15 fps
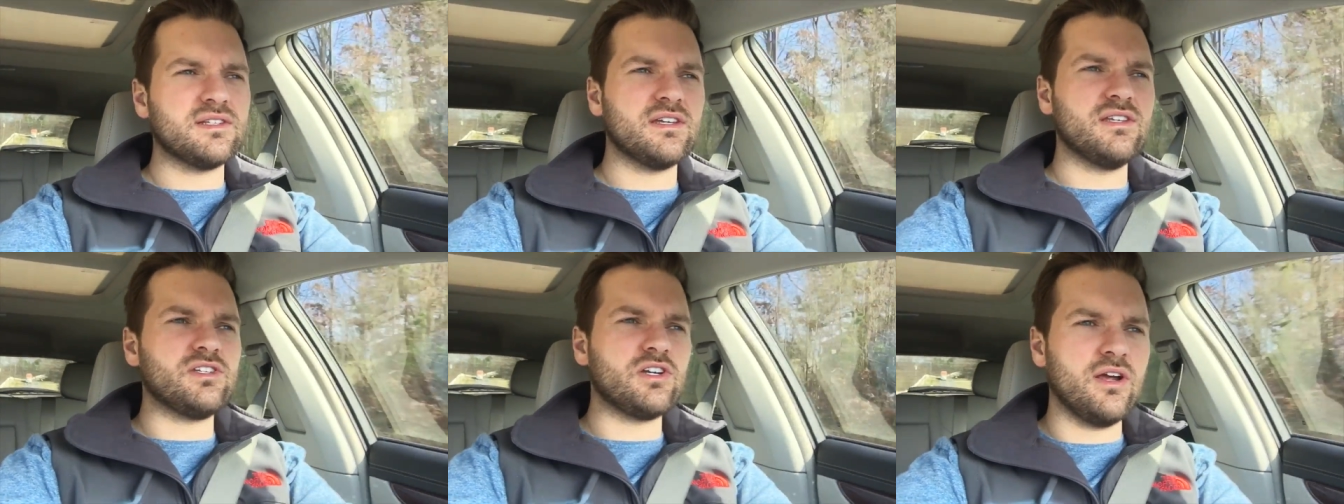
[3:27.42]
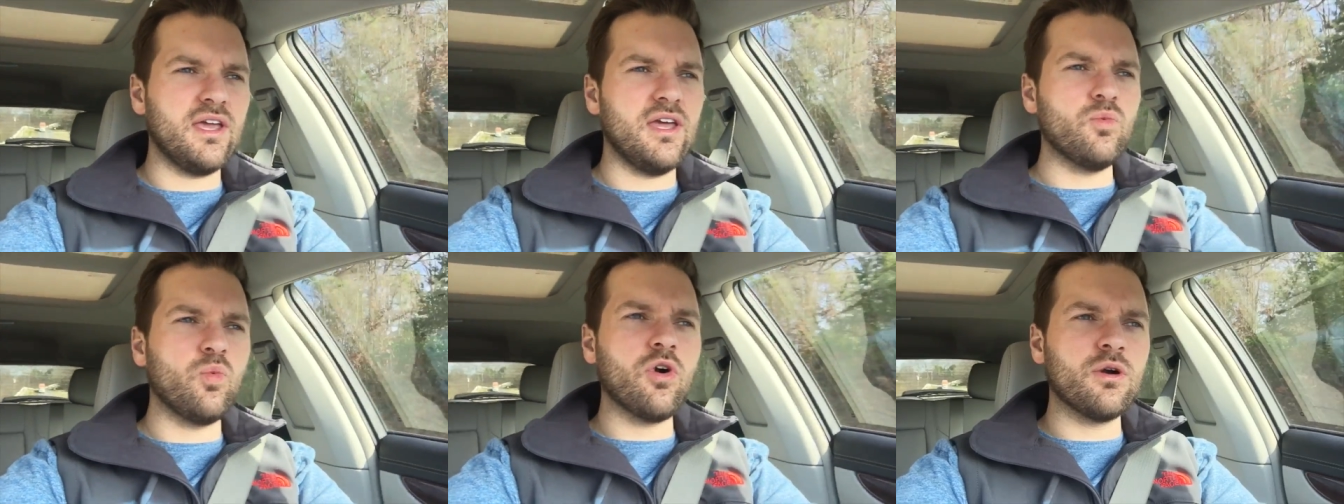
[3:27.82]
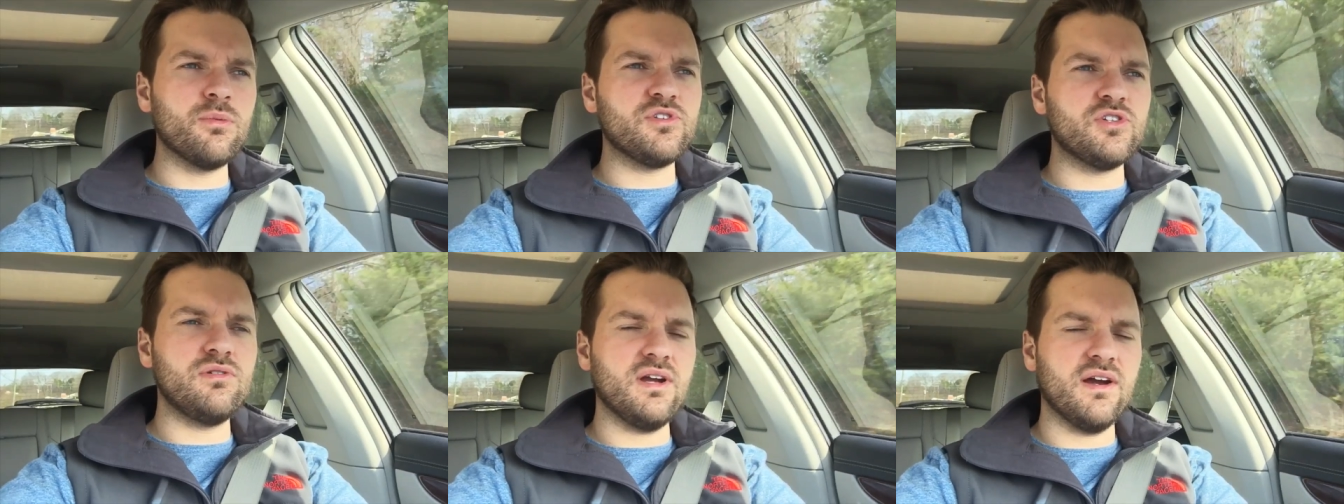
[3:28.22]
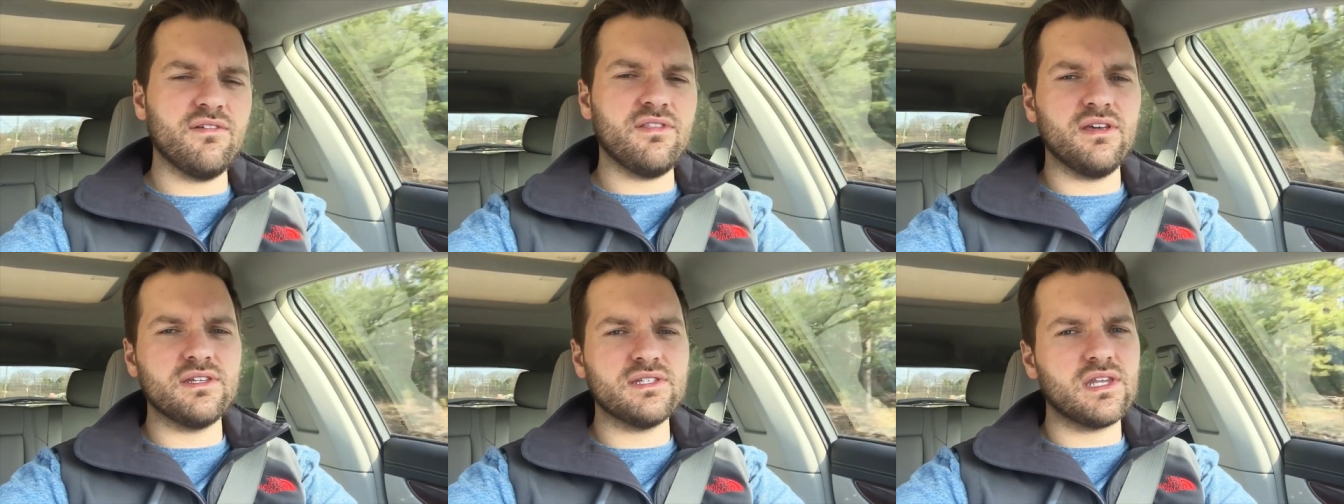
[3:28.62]
it's gonna start getting warm soon,
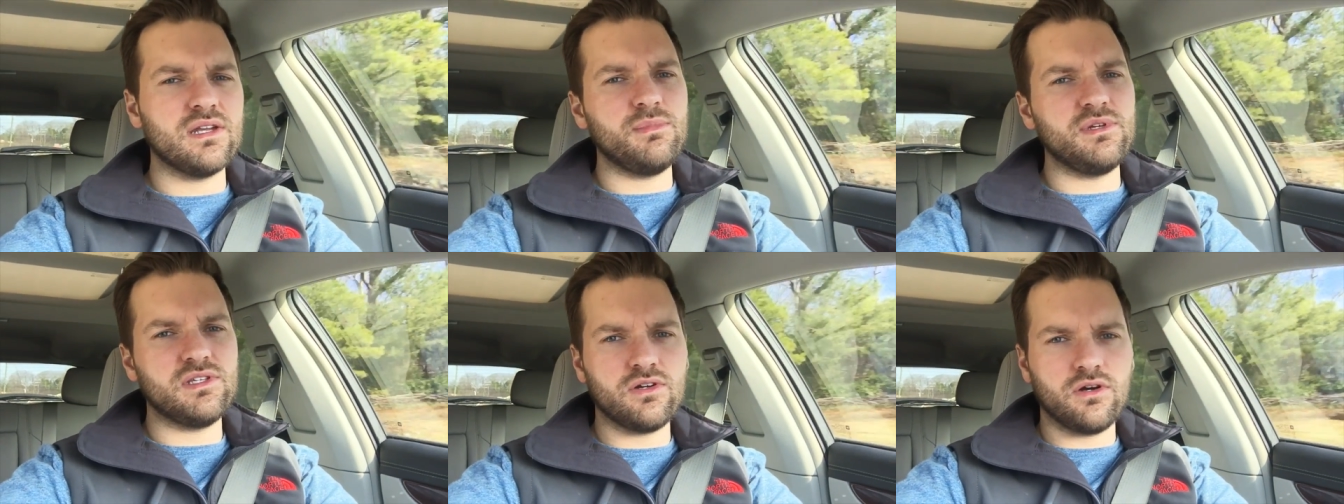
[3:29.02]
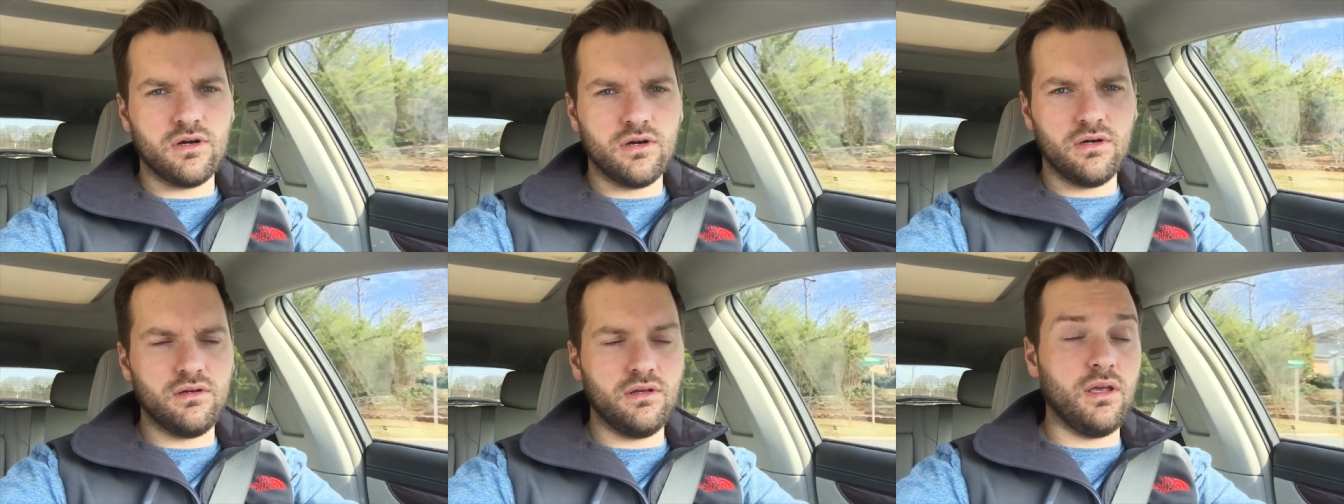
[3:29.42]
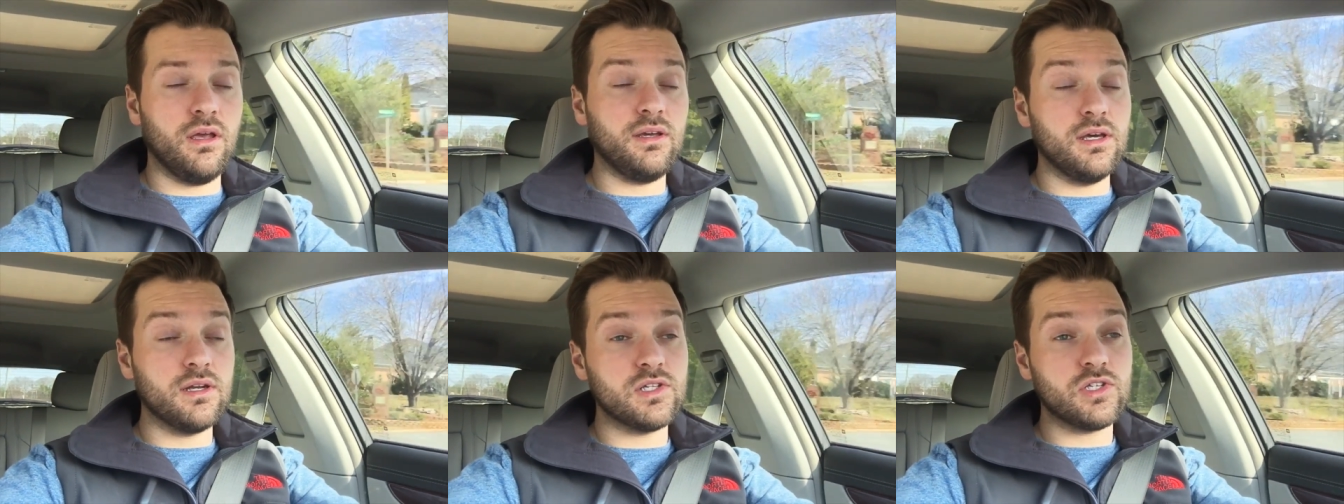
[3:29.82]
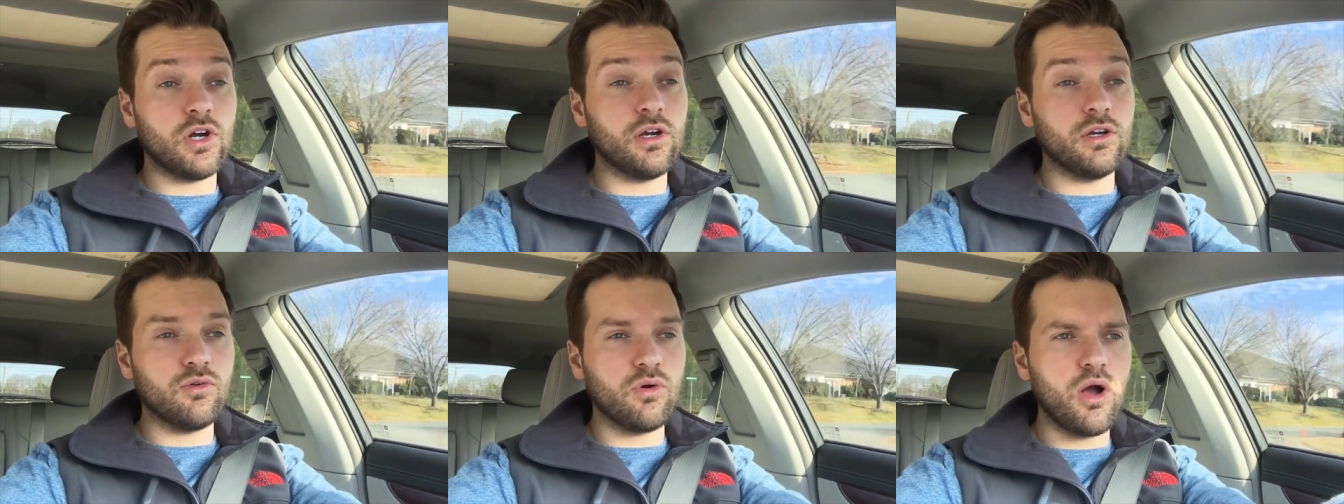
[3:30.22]
everything's gonna be start uh, gonna
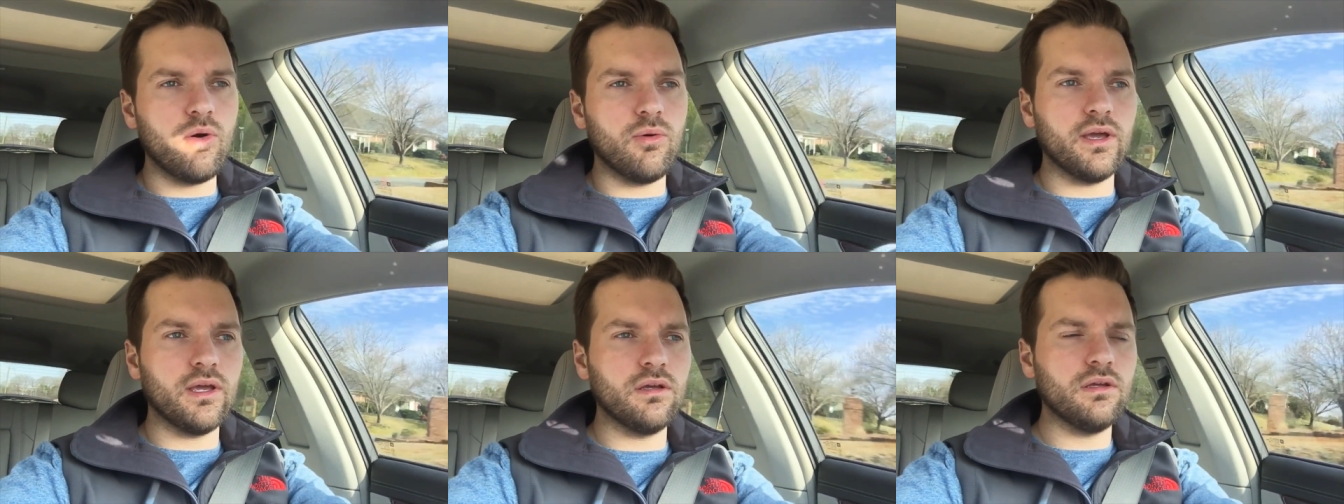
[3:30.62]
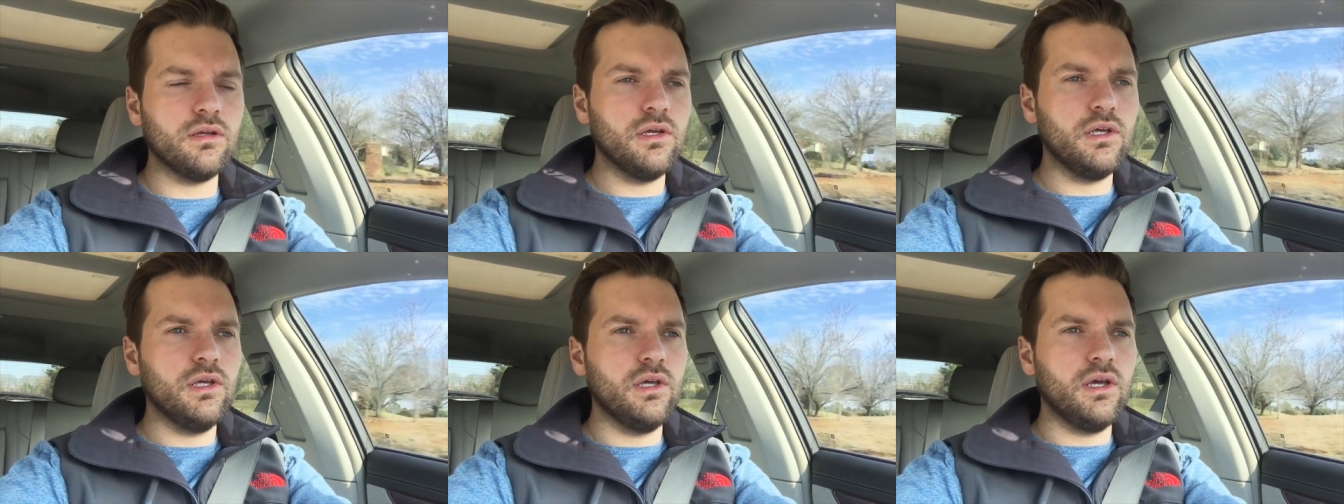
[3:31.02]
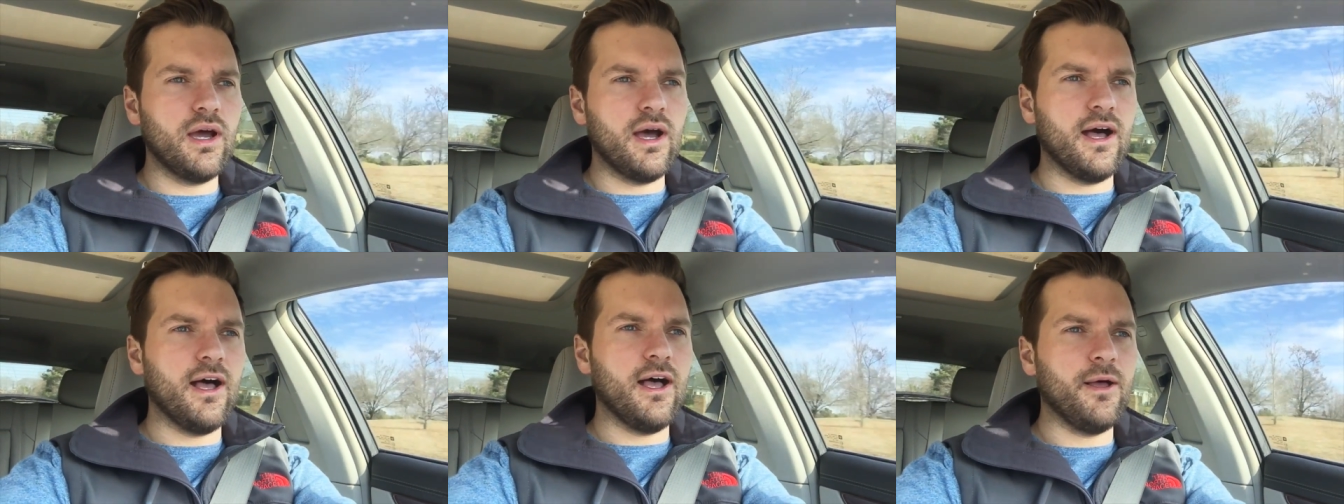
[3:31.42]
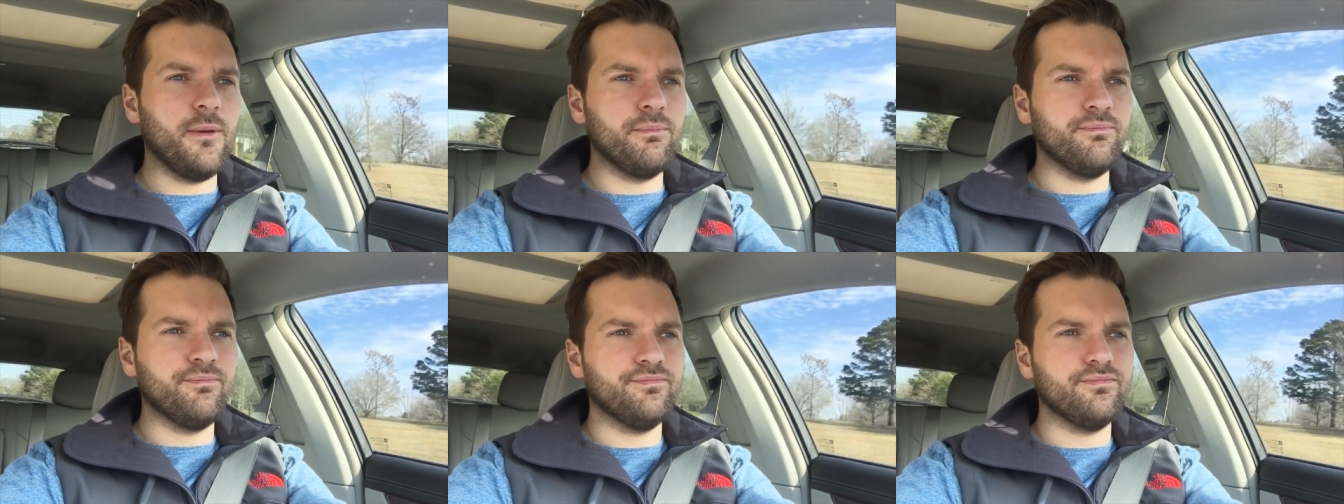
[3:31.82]
start growing.
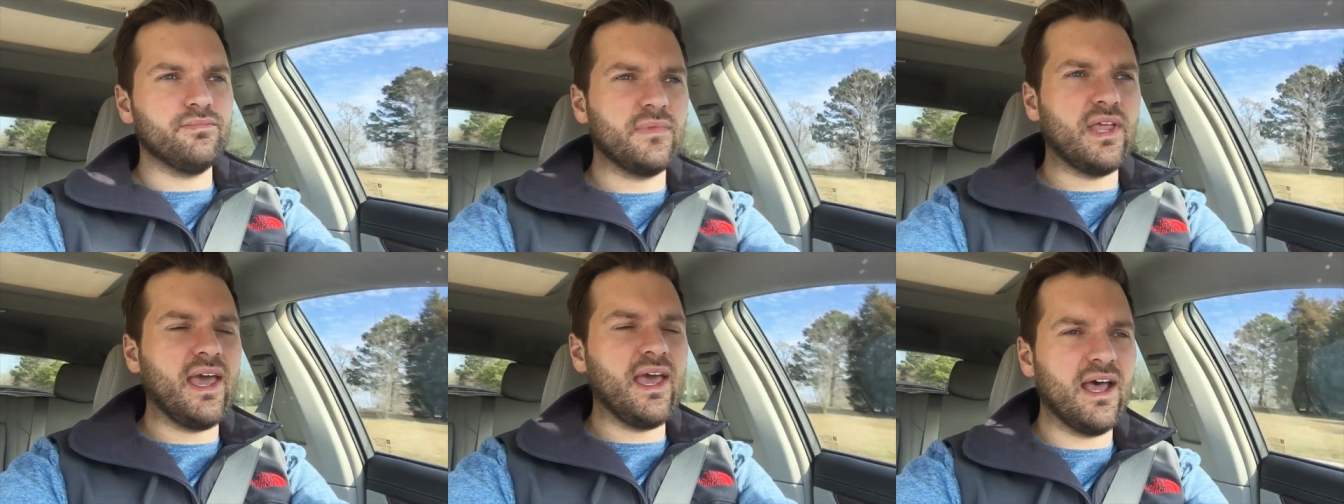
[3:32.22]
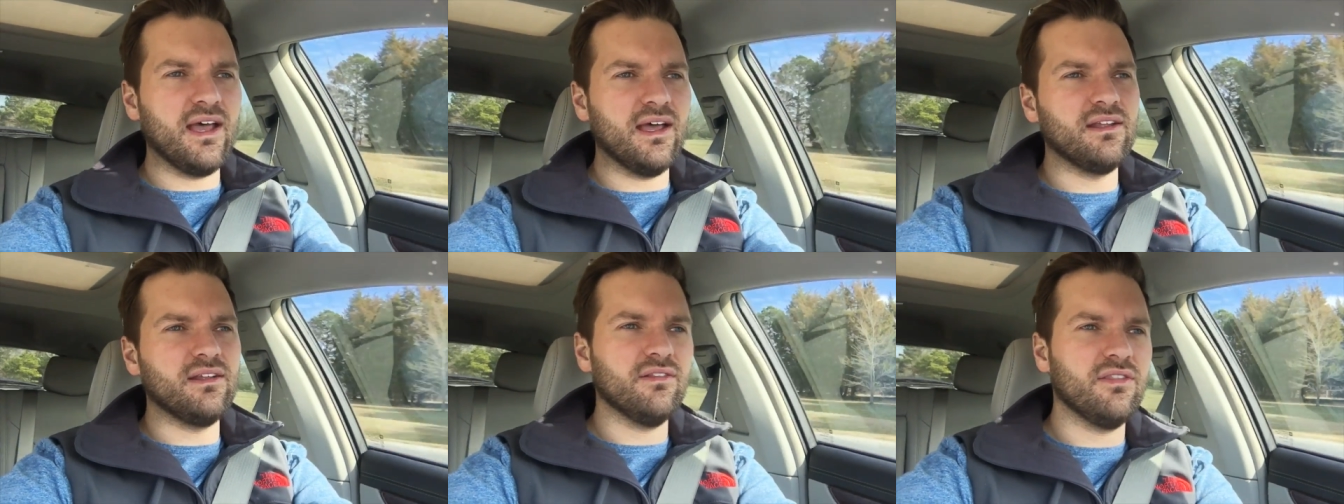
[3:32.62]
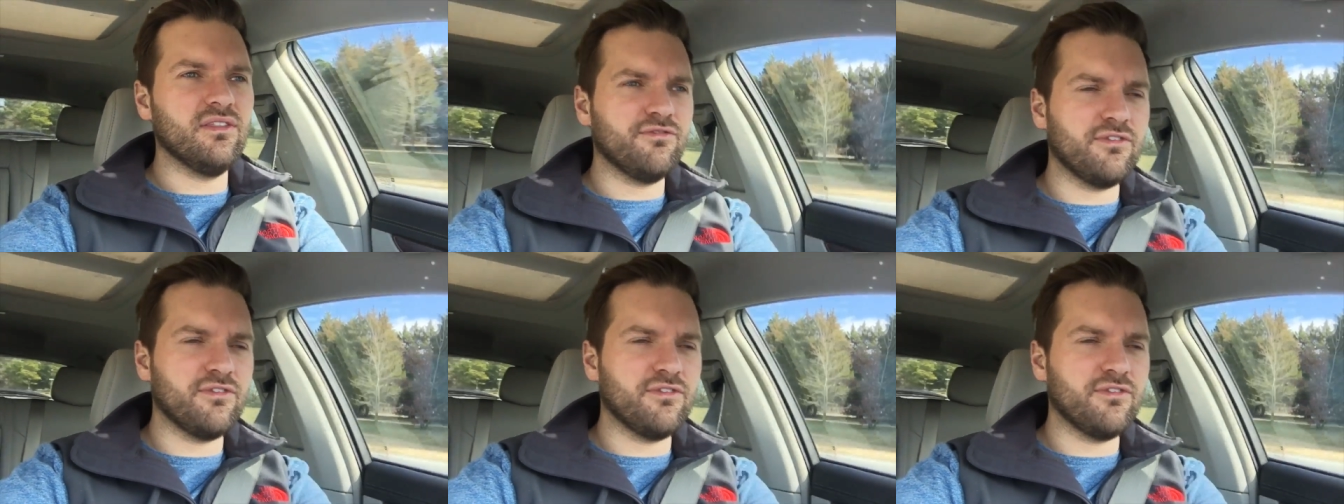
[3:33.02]
Um, and the